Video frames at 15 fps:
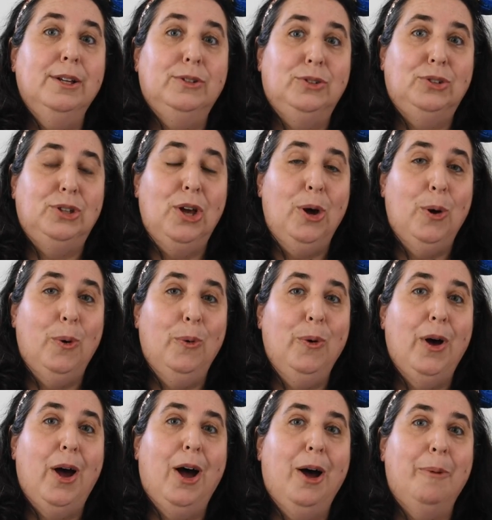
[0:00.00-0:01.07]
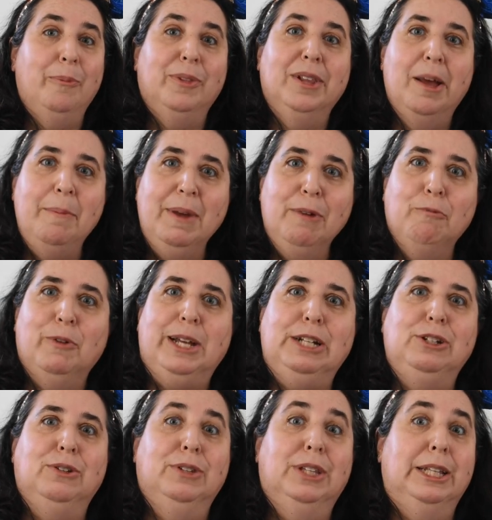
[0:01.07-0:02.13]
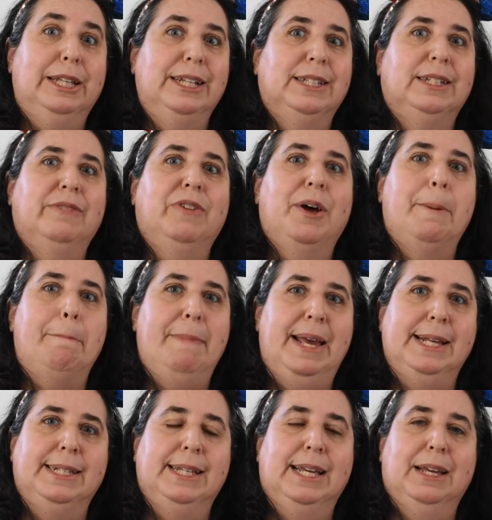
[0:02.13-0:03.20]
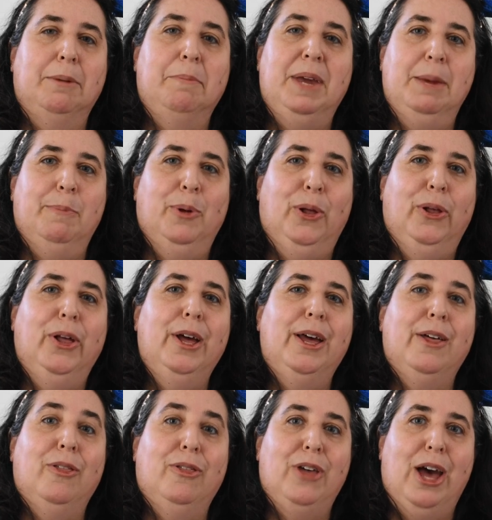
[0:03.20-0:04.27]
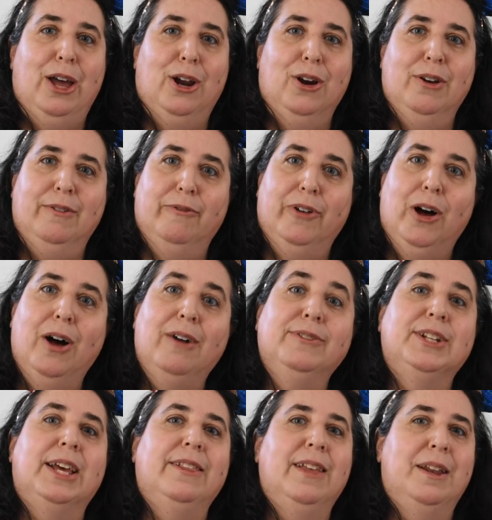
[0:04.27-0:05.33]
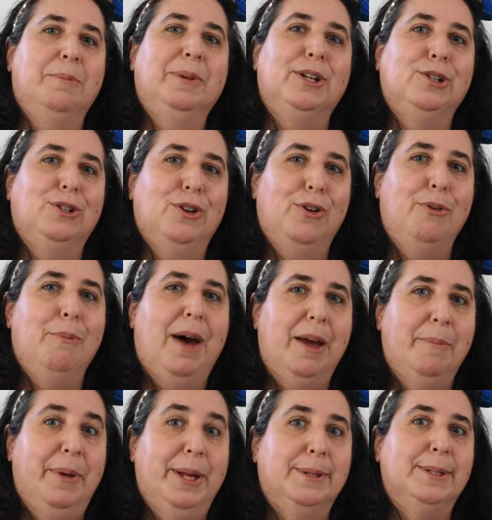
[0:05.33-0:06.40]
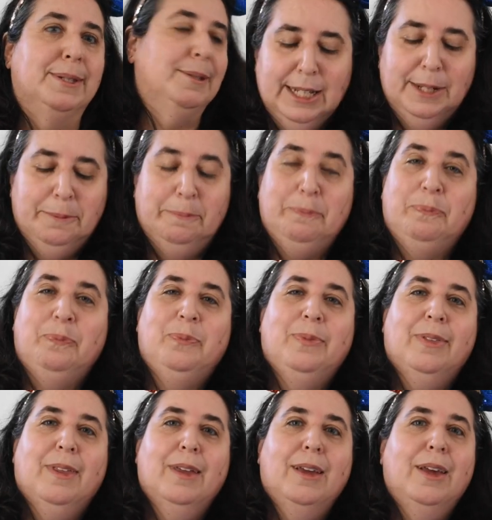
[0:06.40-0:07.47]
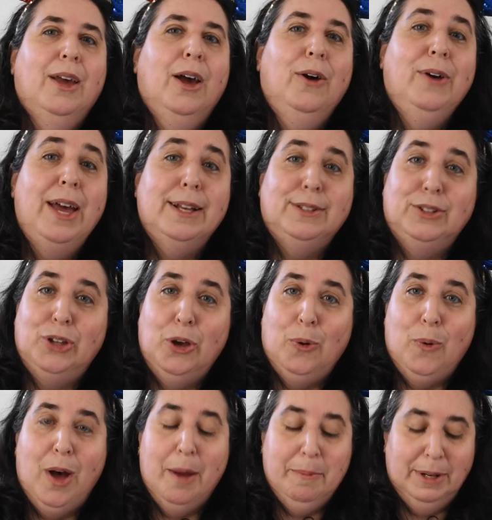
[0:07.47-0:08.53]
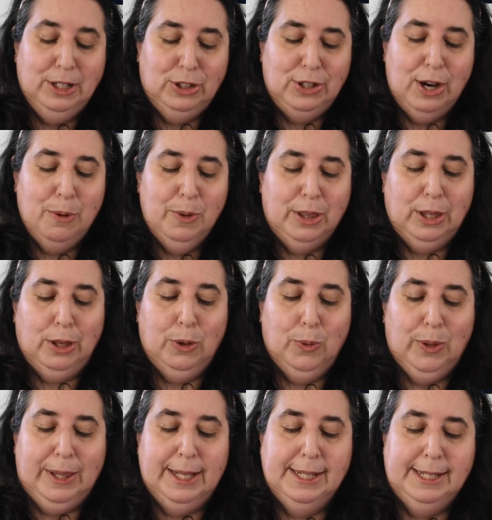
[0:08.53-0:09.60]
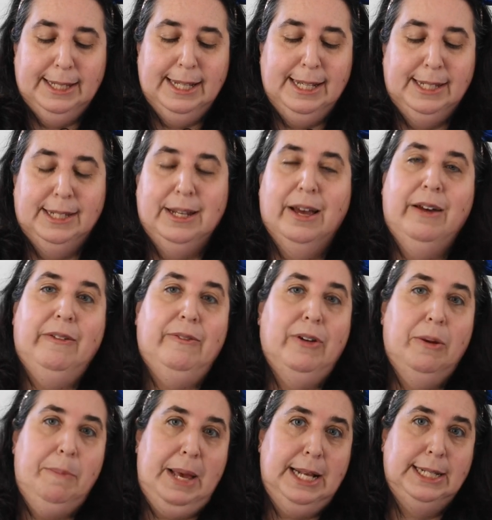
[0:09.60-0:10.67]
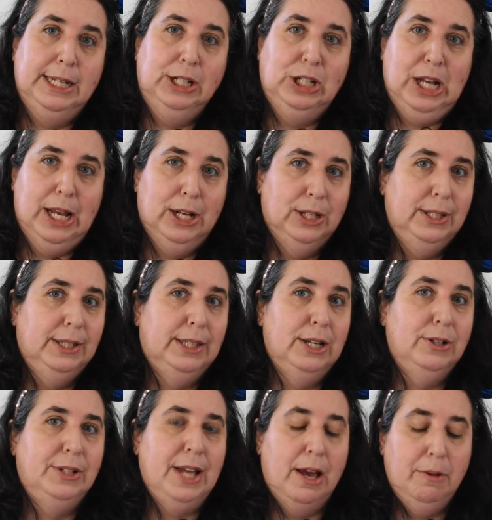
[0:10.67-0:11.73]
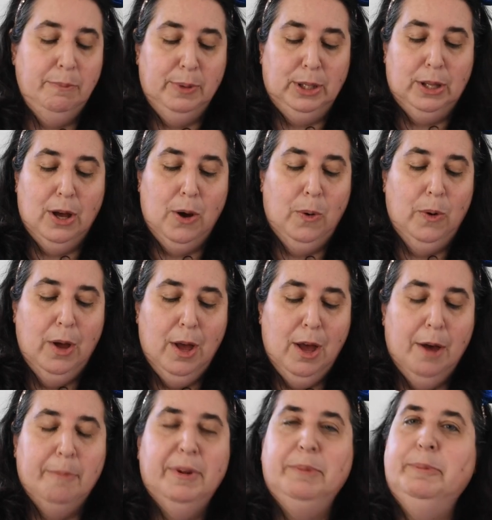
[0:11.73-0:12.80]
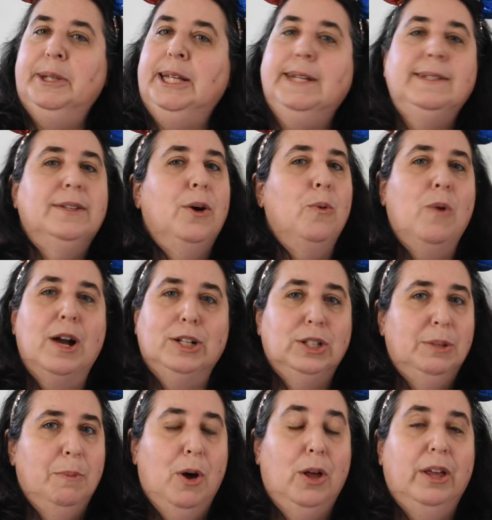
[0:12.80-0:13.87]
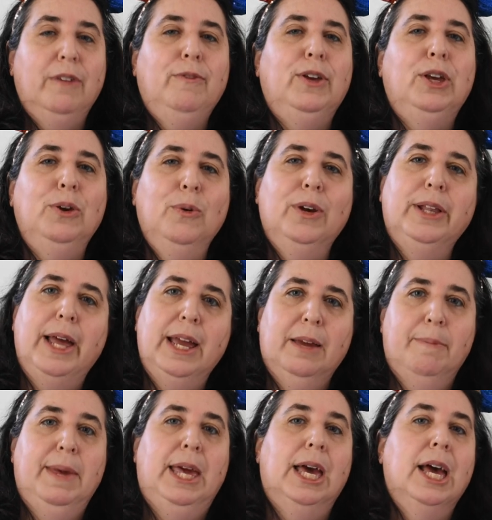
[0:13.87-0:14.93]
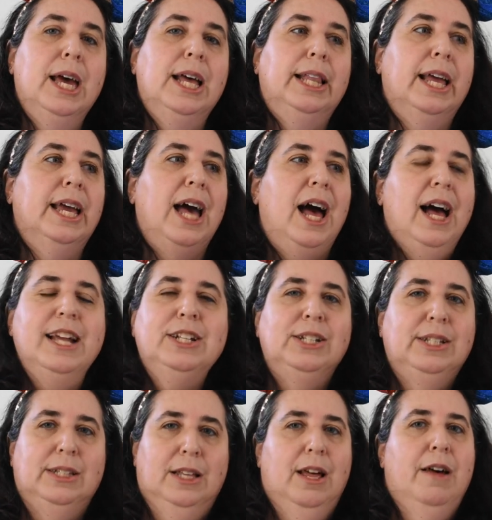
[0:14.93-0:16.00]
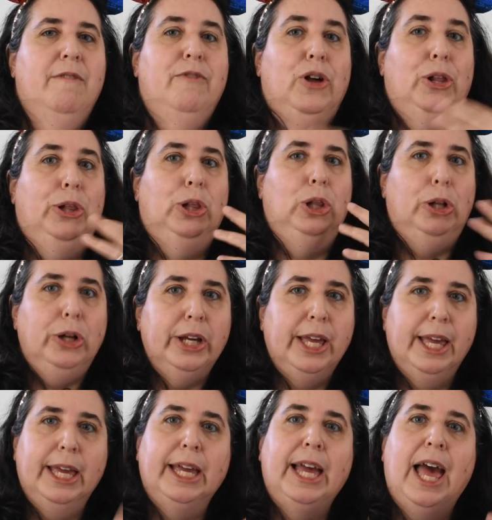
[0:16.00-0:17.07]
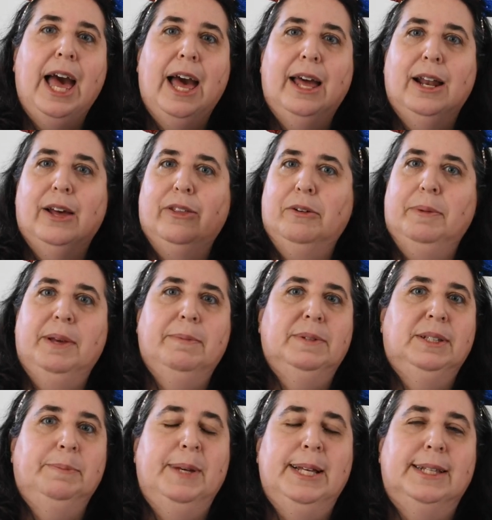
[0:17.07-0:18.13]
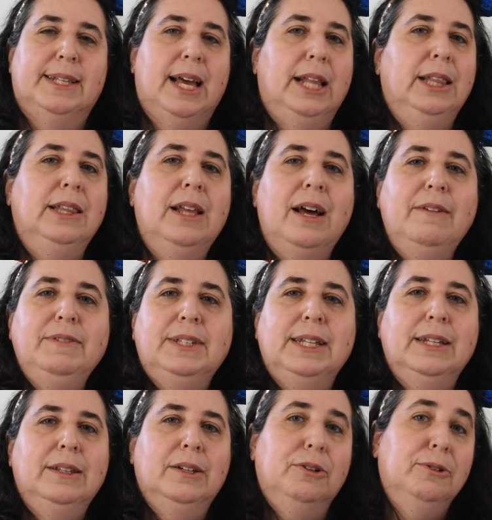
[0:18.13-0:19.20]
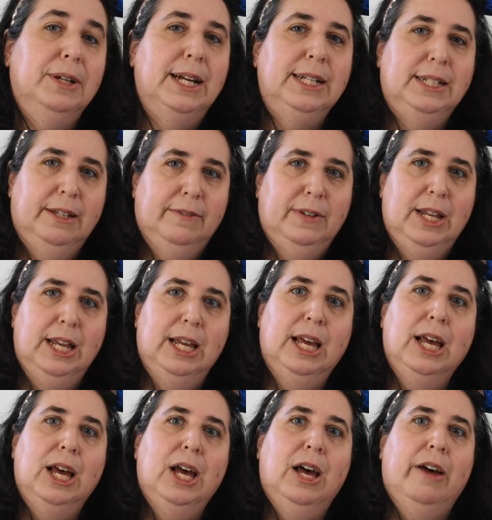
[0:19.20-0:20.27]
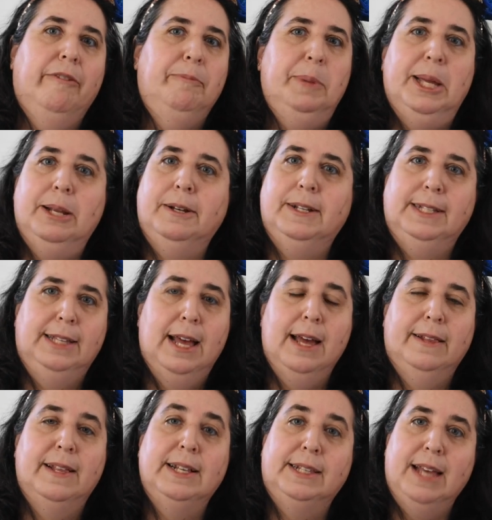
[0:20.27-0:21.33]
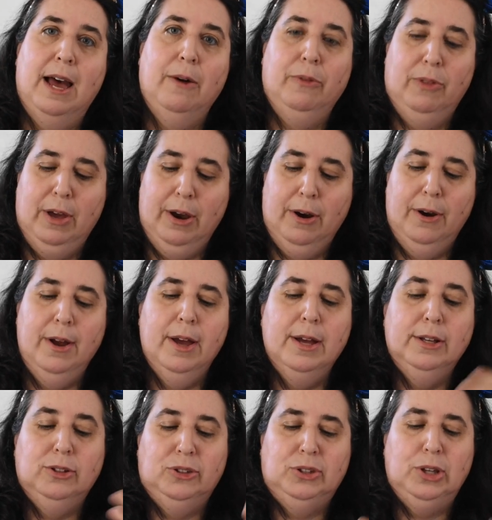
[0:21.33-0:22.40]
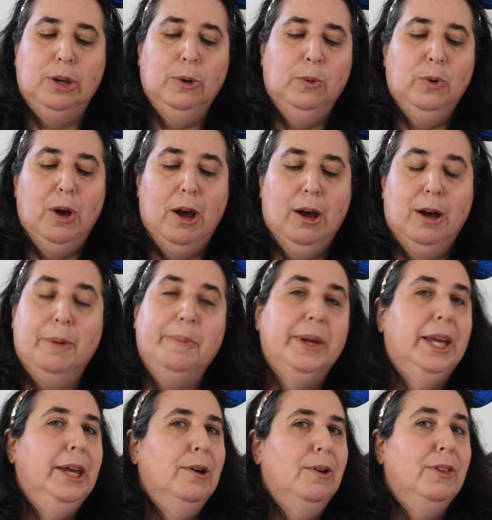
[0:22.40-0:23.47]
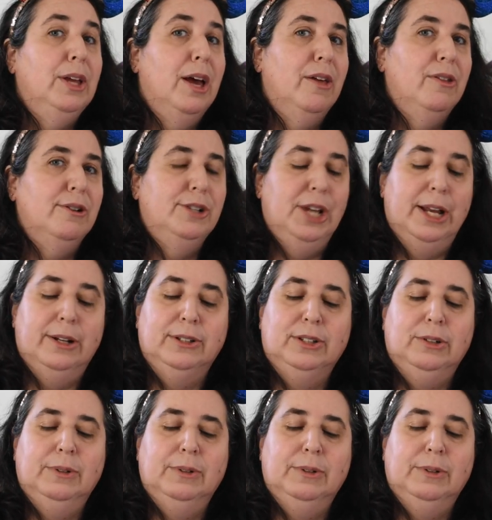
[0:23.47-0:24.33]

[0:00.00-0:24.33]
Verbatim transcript: So um, let me read you the list of amazing people that are involved, and then I'm going to show you my pins. Okay, so I'm going to share with you this list of amazing channels. They're down below, but please go watch them all. If you are like me, like I just love looking at other people's pins. I love seeing the creativity of pin design that's out there. So um, here are the other channels